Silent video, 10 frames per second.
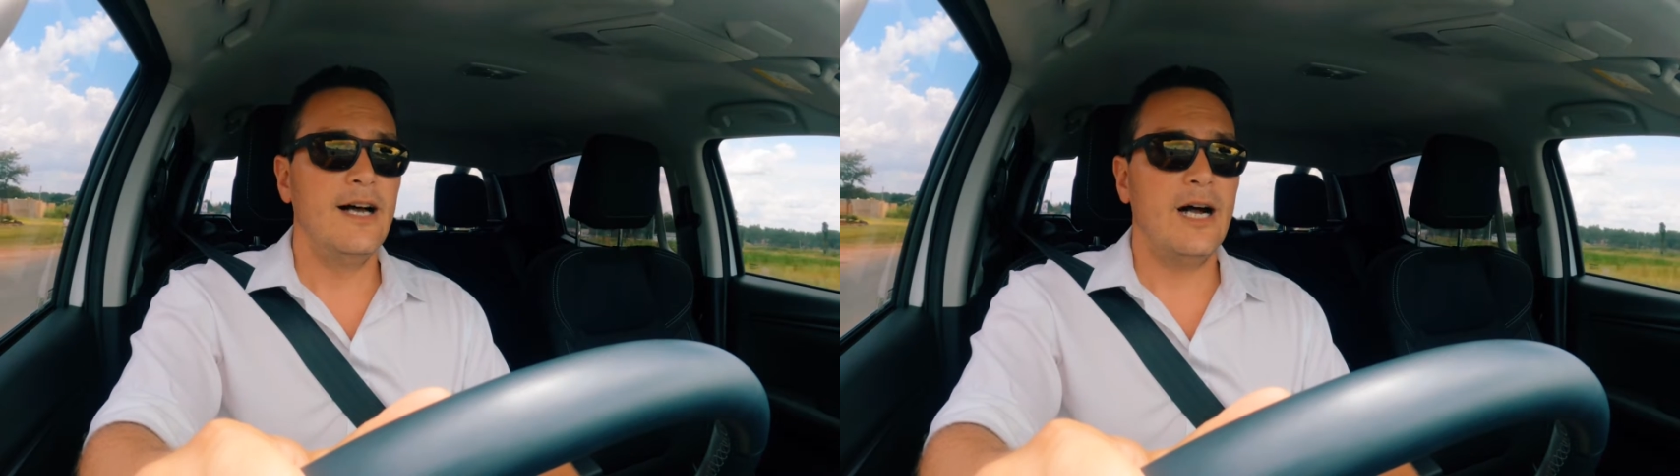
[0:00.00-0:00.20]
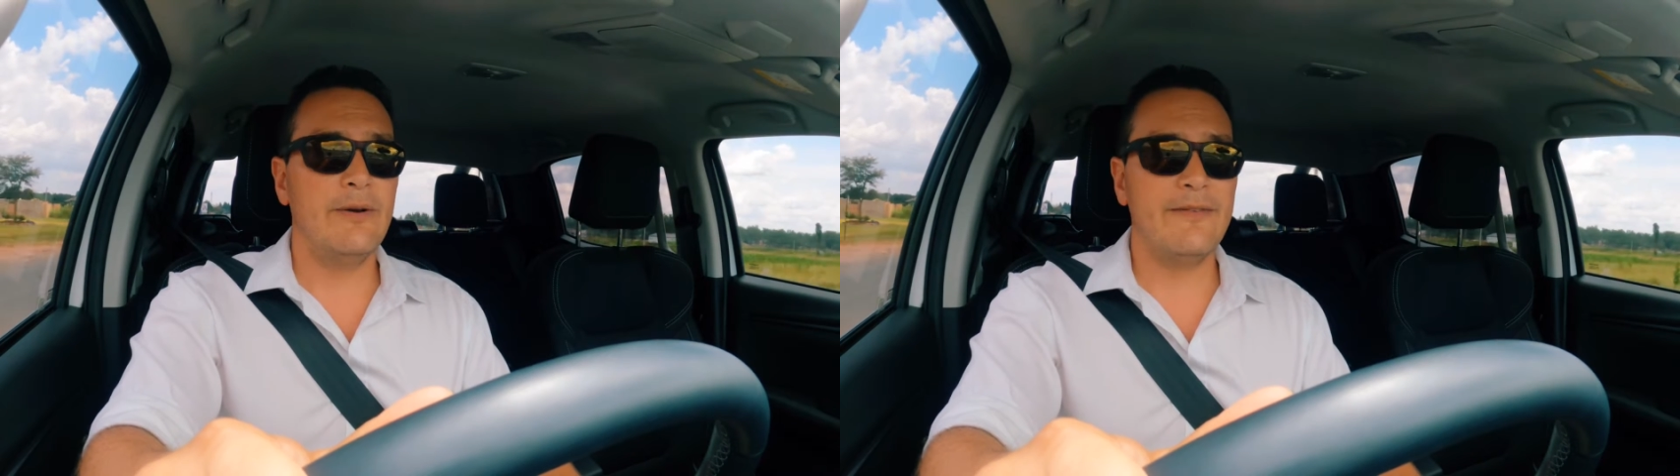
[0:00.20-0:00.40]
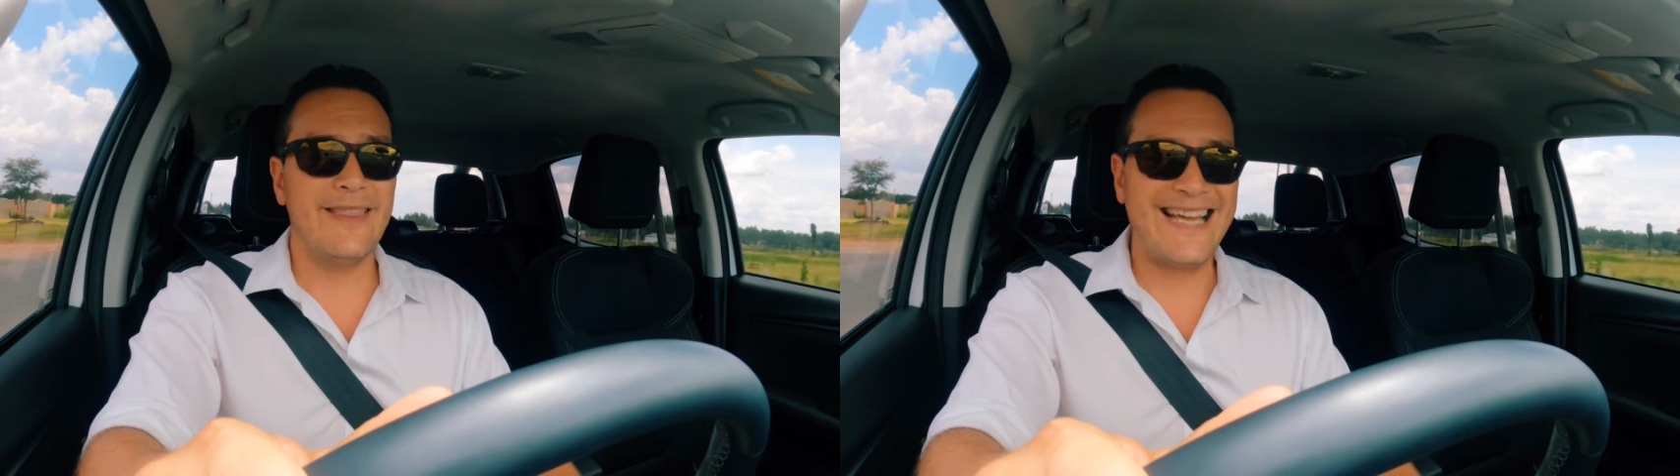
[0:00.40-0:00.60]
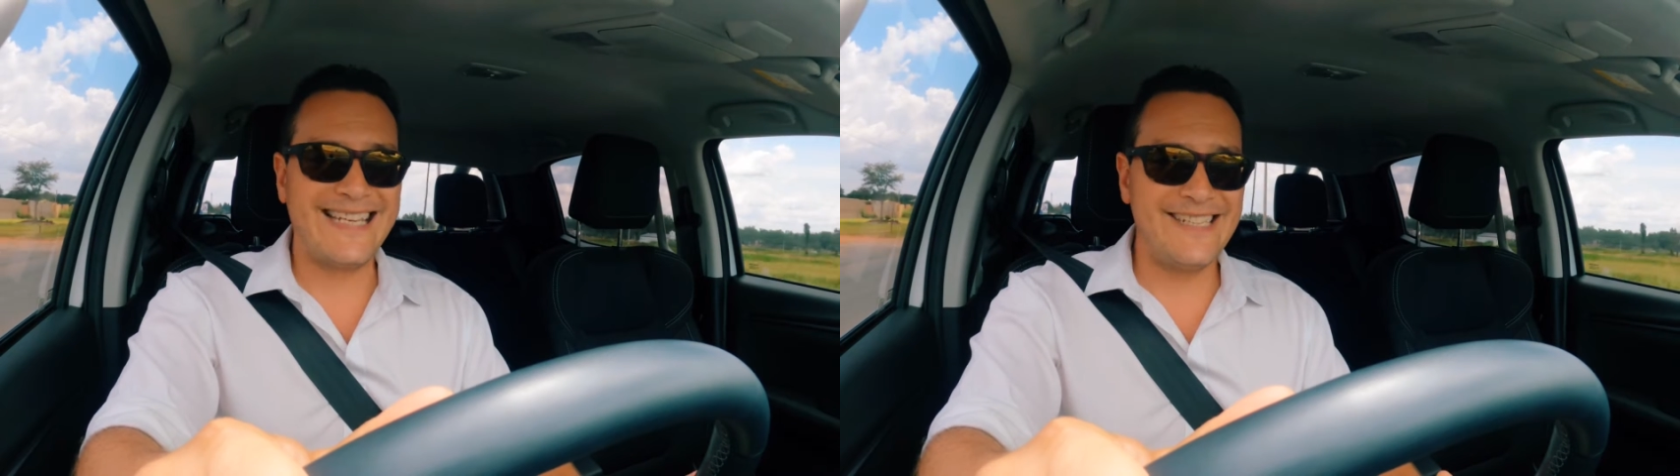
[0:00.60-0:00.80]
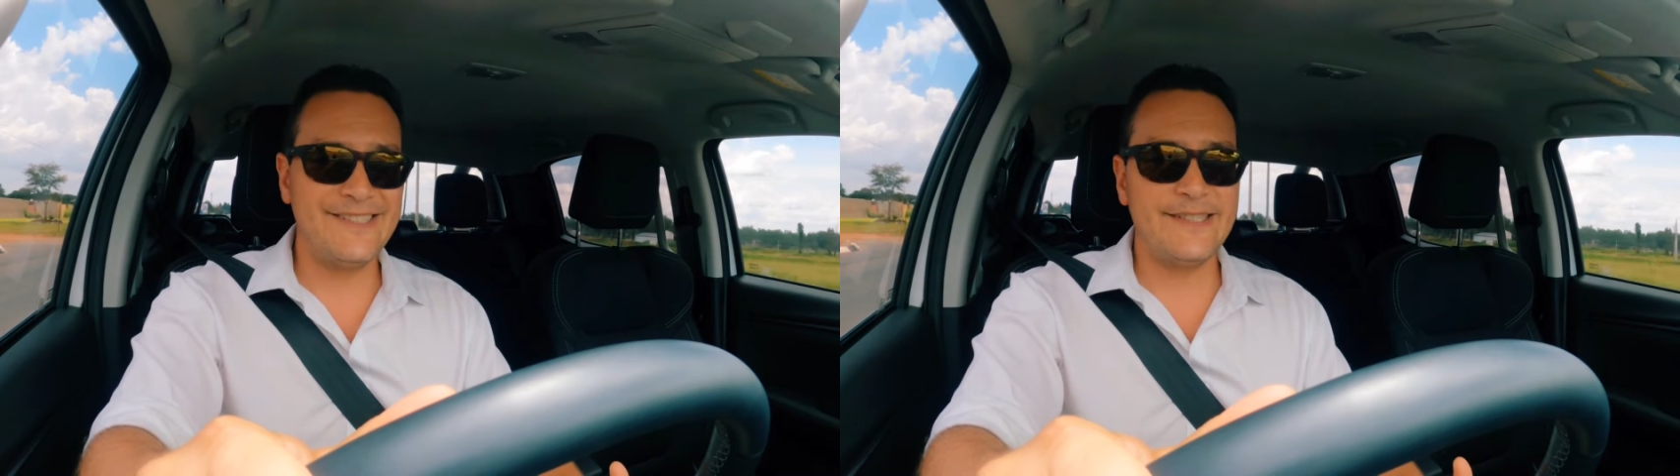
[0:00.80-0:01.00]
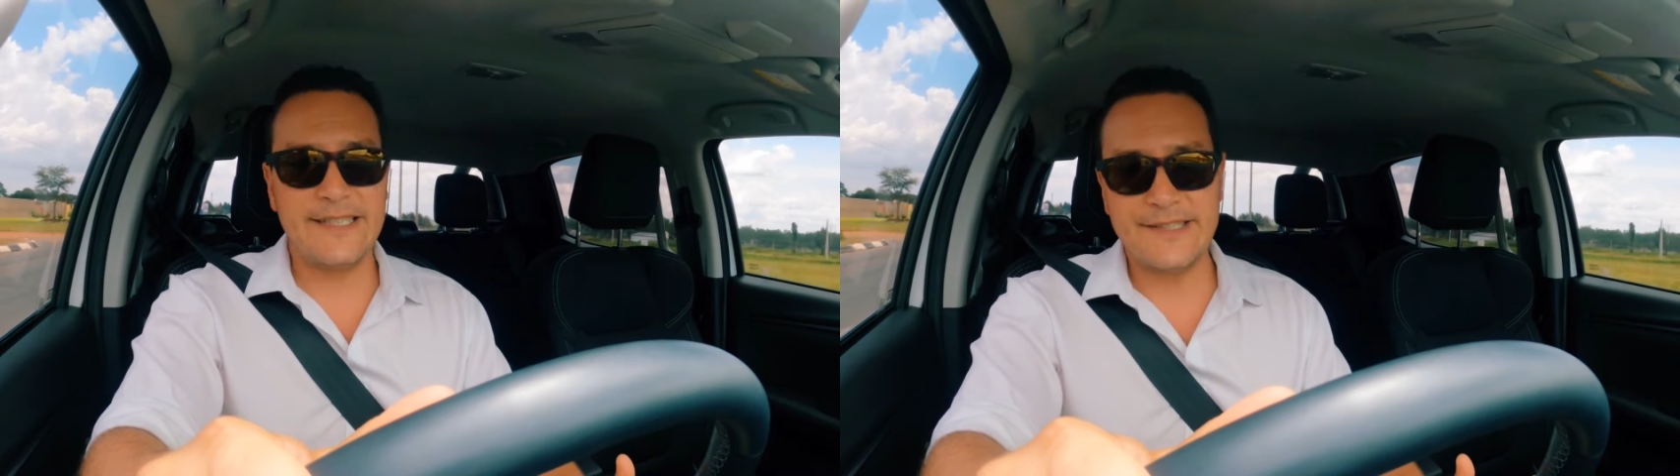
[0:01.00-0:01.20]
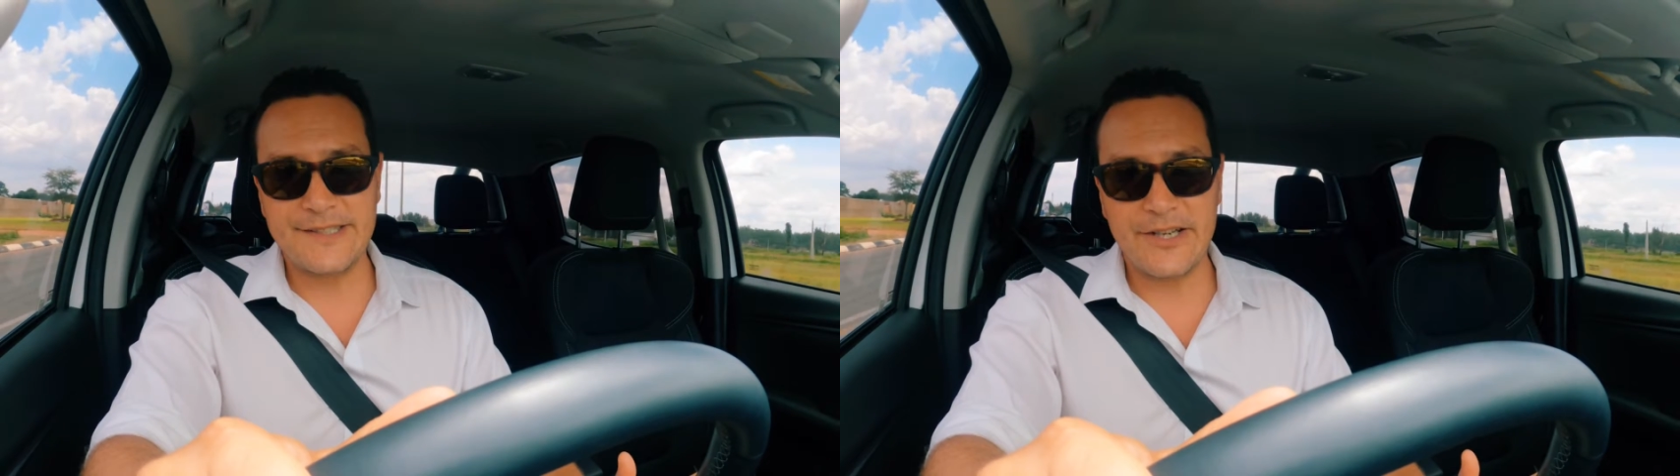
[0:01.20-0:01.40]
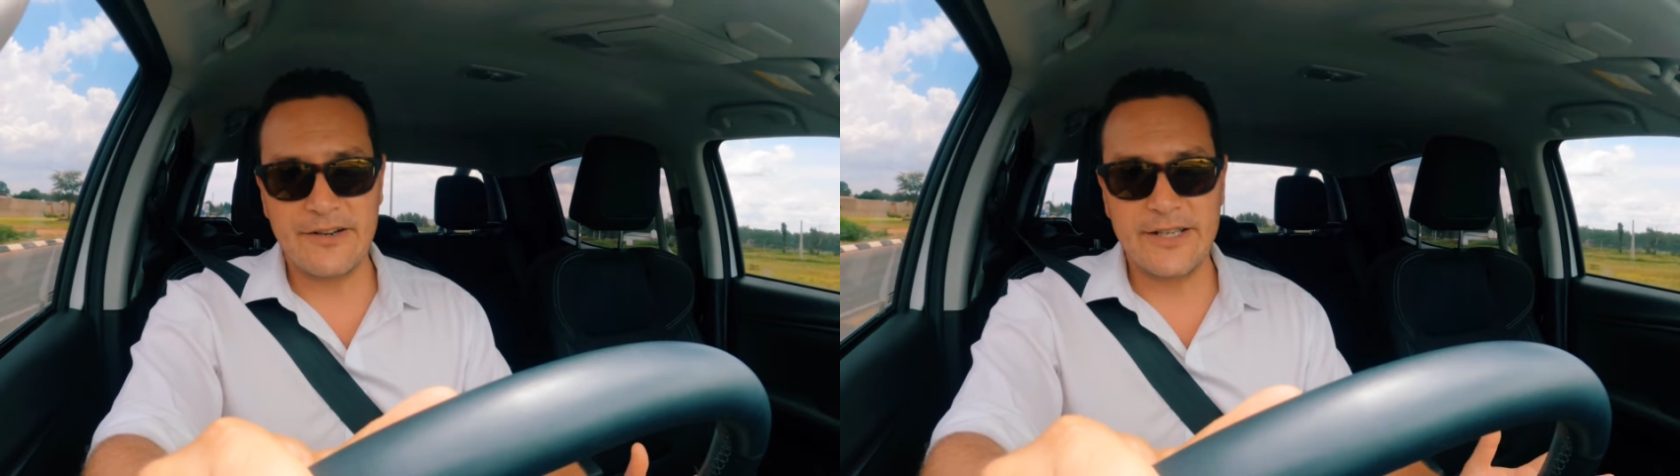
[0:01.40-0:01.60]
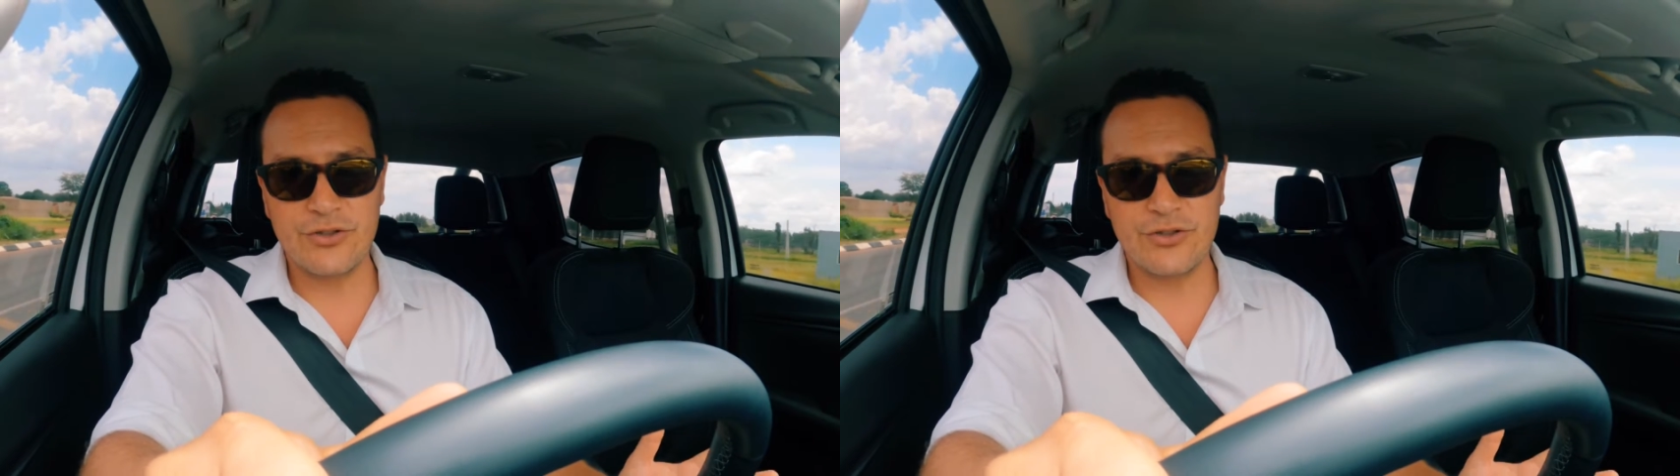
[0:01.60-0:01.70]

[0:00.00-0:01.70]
However, that isn't necessarily